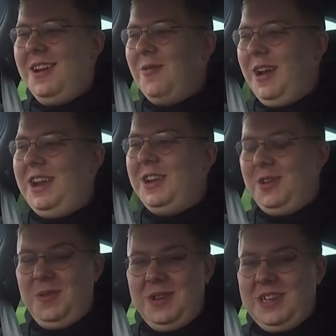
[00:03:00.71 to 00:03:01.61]
where you can
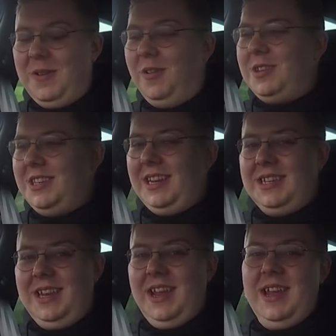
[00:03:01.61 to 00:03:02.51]
do a 0 to
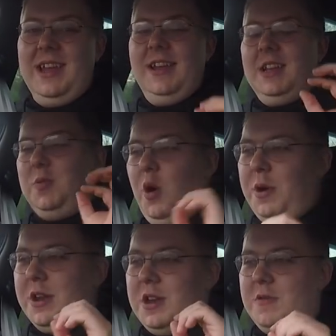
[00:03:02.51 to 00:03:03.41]
60. So what
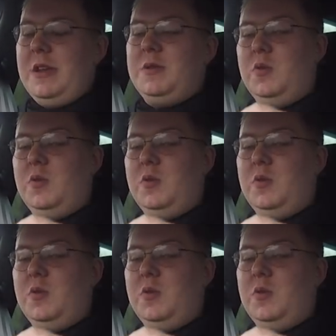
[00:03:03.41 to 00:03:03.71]
we're going to do is